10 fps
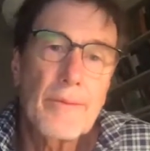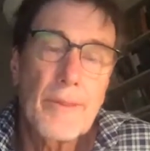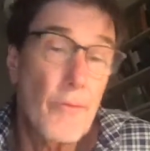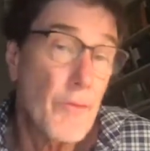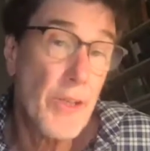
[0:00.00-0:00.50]

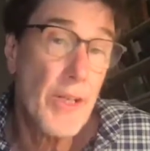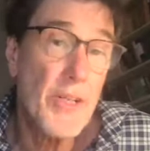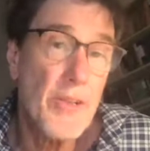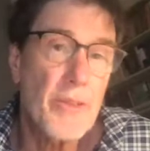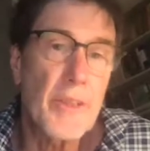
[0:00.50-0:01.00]

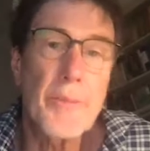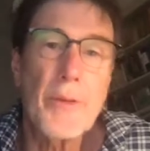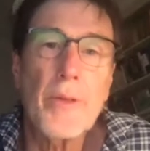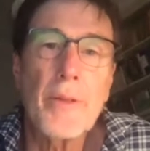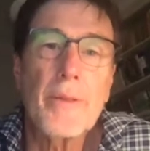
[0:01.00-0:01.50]
conversation really
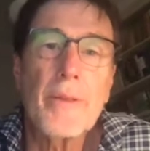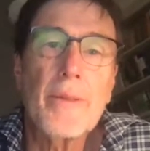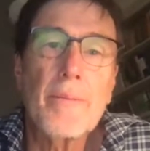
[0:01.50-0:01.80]
between